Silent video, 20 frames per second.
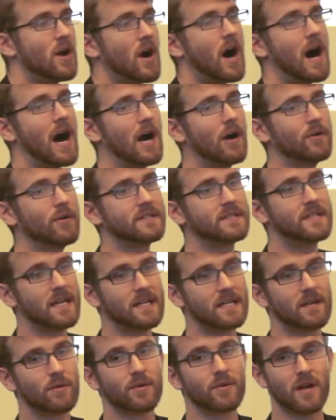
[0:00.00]
Our
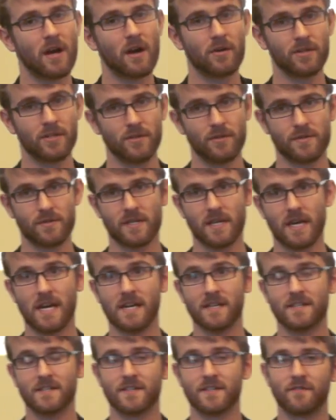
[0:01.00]
data with our use
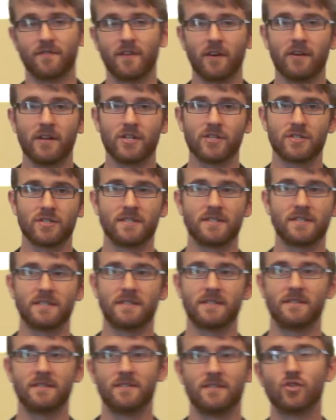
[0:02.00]
case is a very
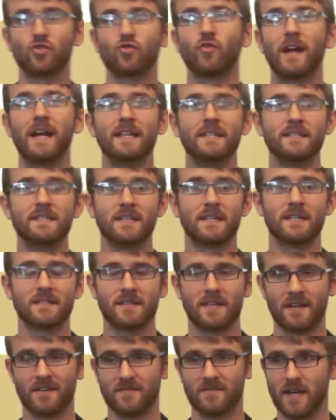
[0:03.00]
transient
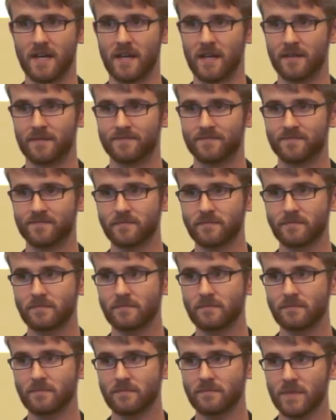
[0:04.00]
set of data.
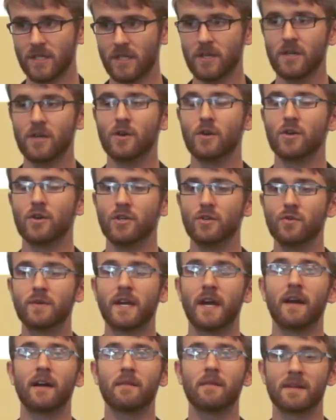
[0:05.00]
You
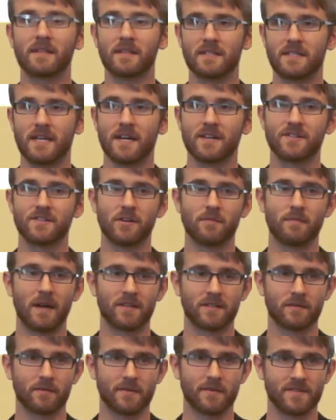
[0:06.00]
care about the text you're
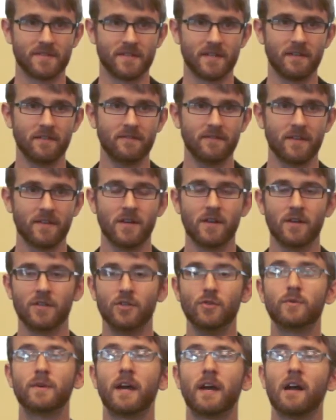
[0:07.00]
about to receive.
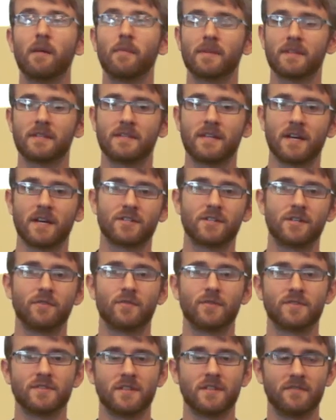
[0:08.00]
You care about the text
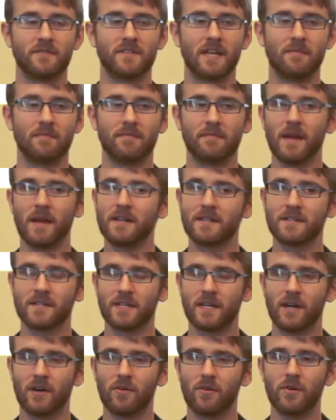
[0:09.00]
you've received 10 minutes
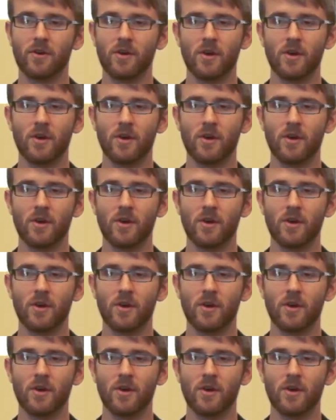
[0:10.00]
ago,